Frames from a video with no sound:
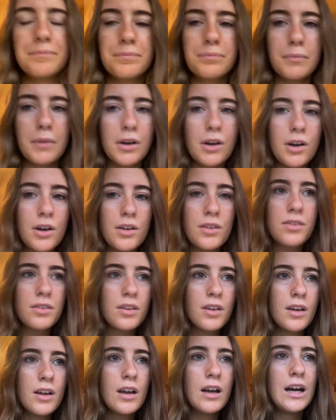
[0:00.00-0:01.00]
because
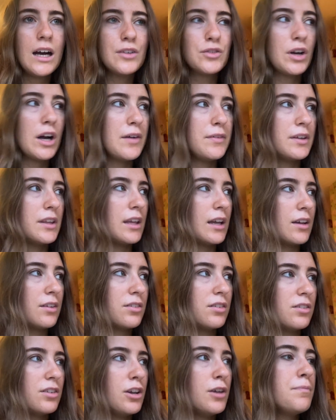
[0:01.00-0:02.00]
I don't have anything else
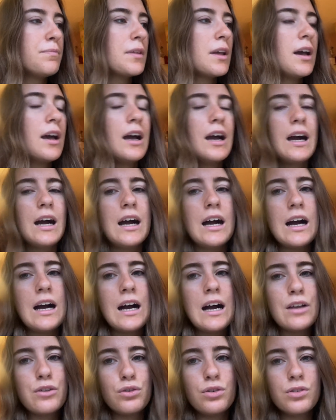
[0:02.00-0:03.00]
to do.
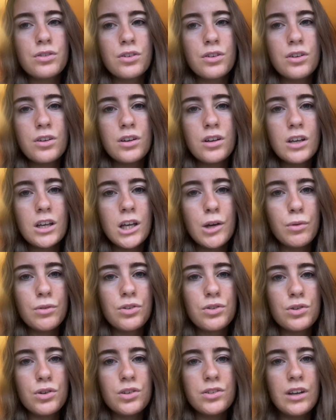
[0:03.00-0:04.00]
I don't want
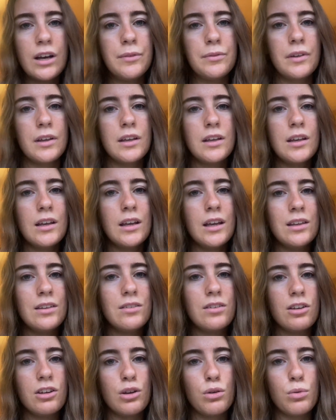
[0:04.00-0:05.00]
to go down
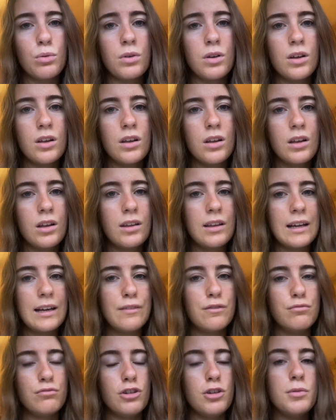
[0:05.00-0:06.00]
into either
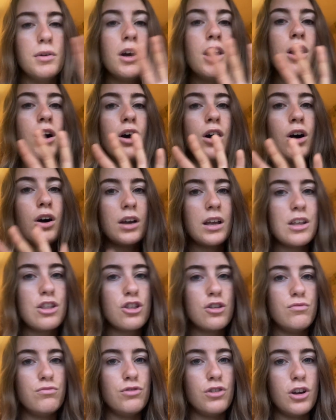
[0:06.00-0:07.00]
living room or
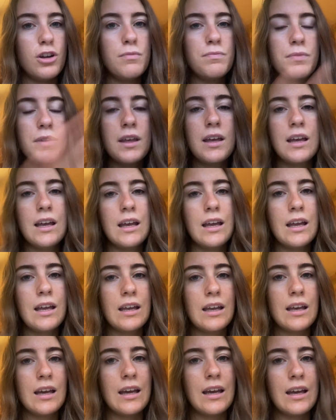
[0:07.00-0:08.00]
kitchen room
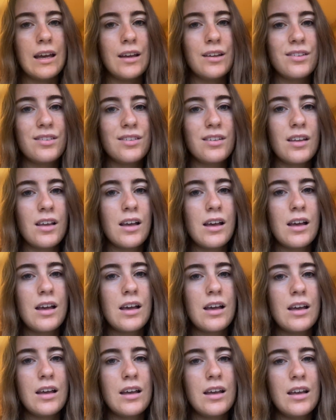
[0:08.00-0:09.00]
in case
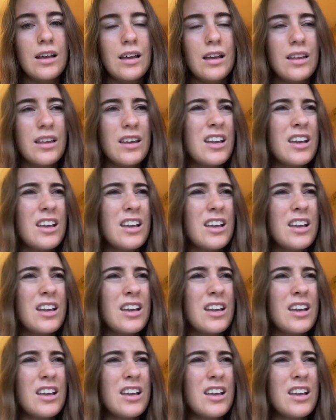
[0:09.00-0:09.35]
in